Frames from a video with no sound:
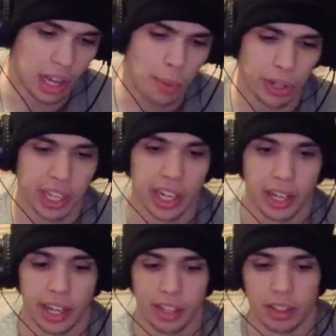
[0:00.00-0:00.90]
I would get it
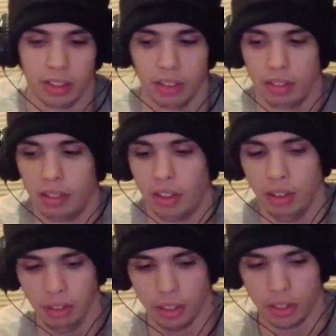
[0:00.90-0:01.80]
like
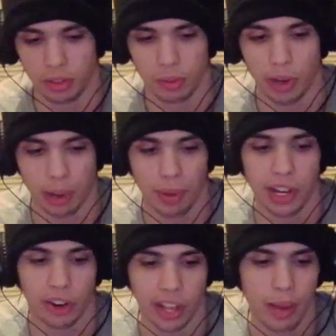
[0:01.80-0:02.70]

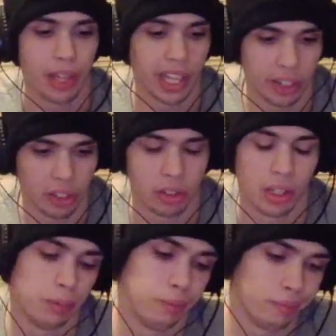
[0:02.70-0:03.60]
recommended on an emulator or
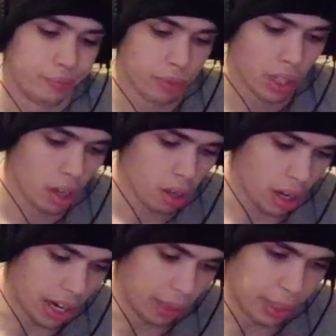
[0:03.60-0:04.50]
something.
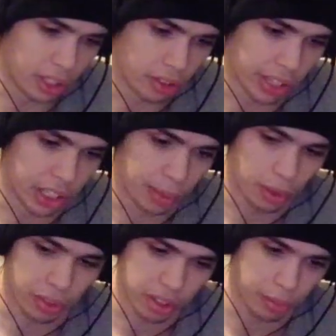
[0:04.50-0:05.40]
Alright, let me just go ahead and jump
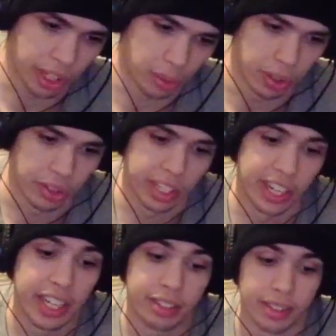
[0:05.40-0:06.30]
over to some of the other ones. Now
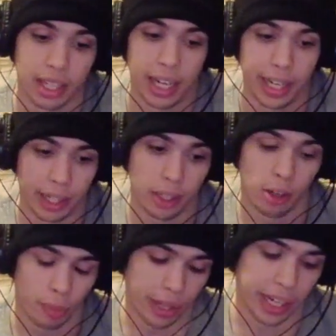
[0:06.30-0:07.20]
this is like,
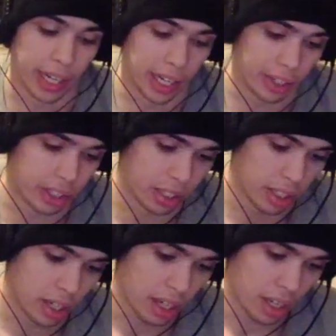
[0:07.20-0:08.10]
oh my gosh.
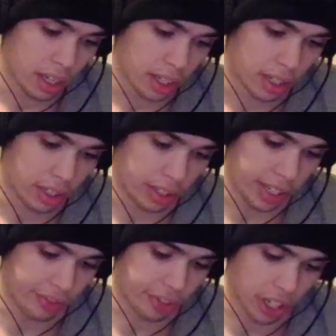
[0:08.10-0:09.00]

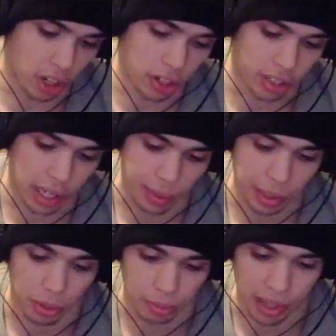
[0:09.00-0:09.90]
For the longest time,
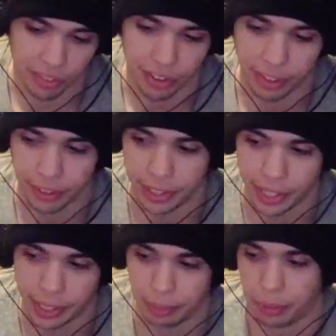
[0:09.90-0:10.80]
these was my favorite
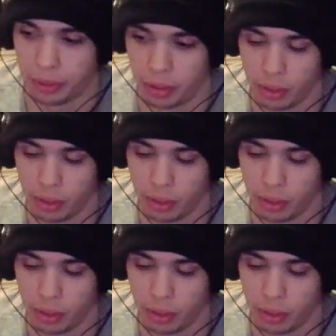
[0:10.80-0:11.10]
games.